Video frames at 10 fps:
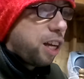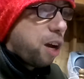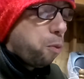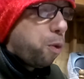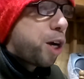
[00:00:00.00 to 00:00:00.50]

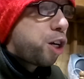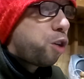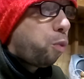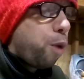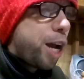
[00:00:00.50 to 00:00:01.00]

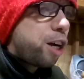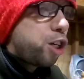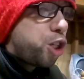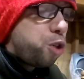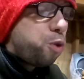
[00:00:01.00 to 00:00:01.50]
where
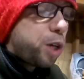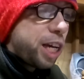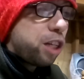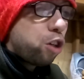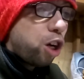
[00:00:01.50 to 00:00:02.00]
you
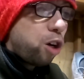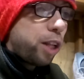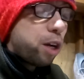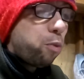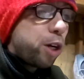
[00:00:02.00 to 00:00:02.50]
can go,
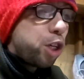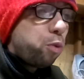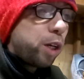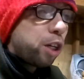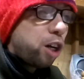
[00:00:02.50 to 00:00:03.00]
like where you
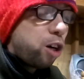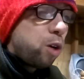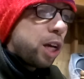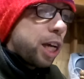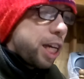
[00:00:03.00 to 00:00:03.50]
want to go
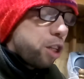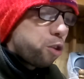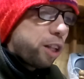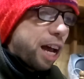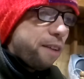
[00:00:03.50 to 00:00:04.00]
in
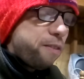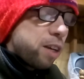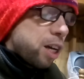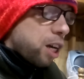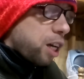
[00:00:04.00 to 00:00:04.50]
your life,
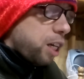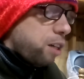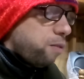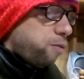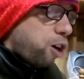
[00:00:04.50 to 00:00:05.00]

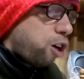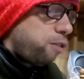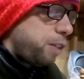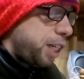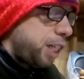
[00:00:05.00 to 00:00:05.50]

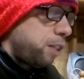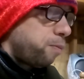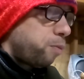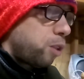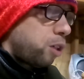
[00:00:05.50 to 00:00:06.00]
involving
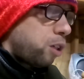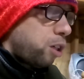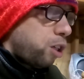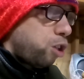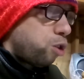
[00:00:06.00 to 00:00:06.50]

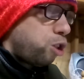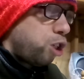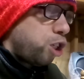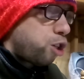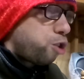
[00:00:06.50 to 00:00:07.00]

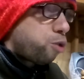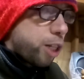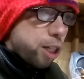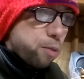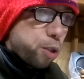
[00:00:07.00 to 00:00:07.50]
your
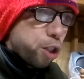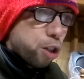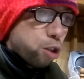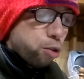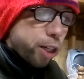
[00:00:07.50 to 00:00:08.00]
dreams, your
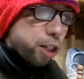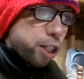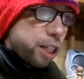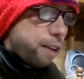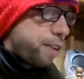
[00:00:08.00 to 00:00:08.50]

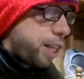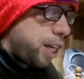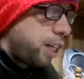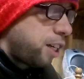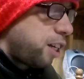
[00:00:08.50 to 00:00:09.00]
careers, and
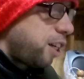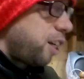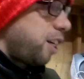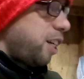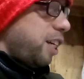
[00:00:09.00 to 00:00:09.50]
everything.
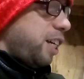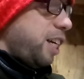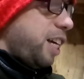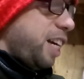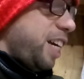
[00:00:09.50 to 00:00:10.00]

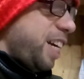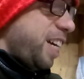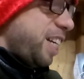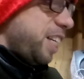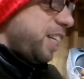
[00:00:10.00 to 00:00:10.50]

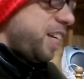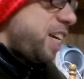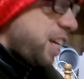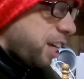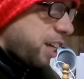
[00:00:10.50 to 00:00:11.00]
And
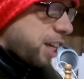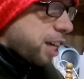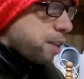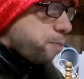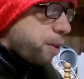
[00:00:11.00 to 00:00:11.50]
it
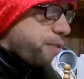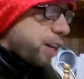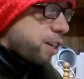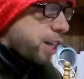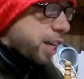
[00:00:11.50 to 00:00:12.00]
can be
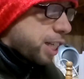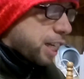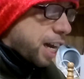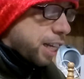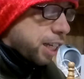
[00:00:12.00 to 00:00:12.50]
very
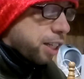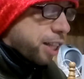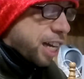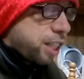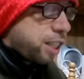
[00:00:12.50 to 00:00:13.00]
exciting.
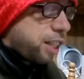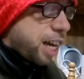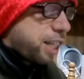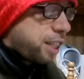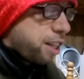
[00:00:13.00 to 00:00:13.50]
That's
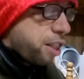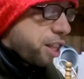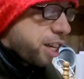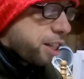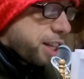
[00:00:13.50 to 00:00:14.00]
the
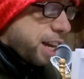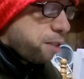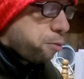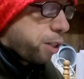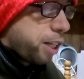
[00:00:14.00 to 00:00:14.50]
thing that I
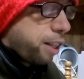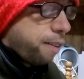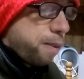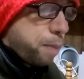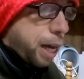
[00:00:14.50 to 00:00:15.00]
really love
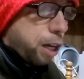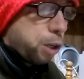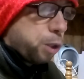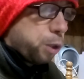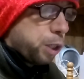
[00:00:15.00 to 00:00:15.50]

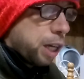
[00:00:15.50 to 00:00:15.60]
about